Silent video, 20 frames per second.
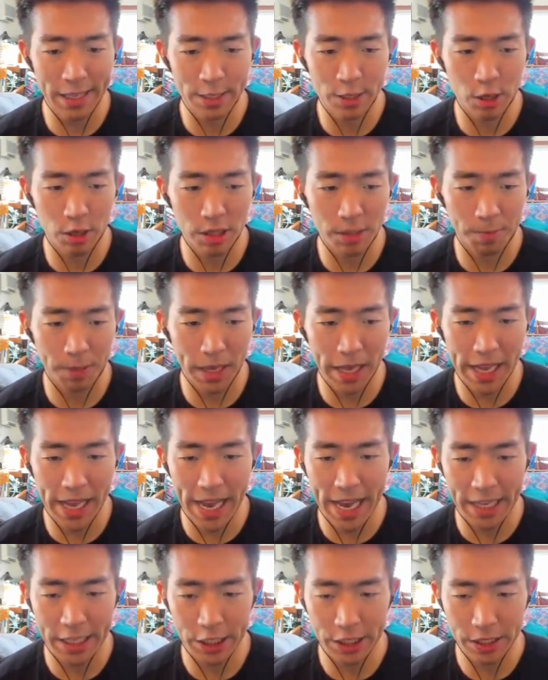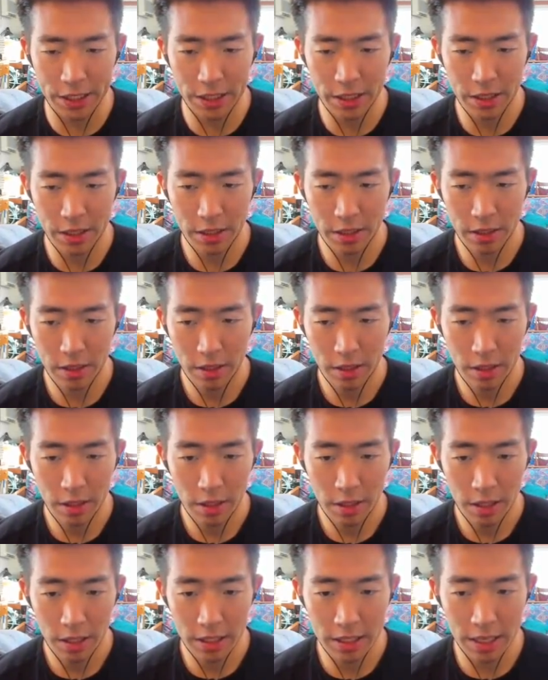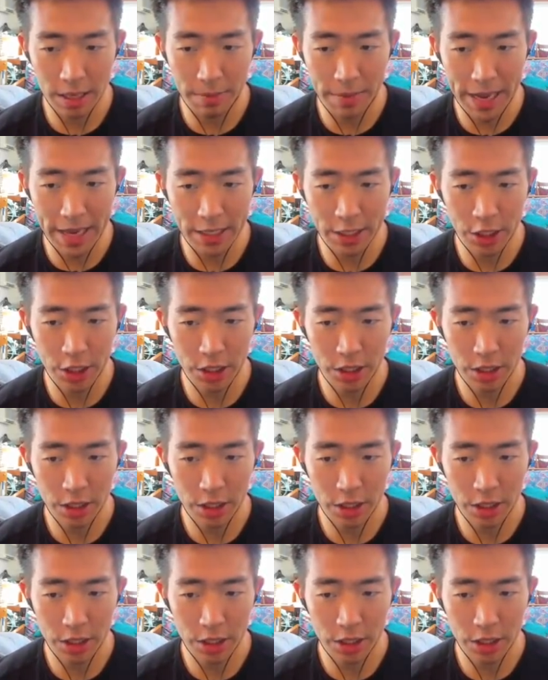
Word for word: Let's go with the play action. Is it a match?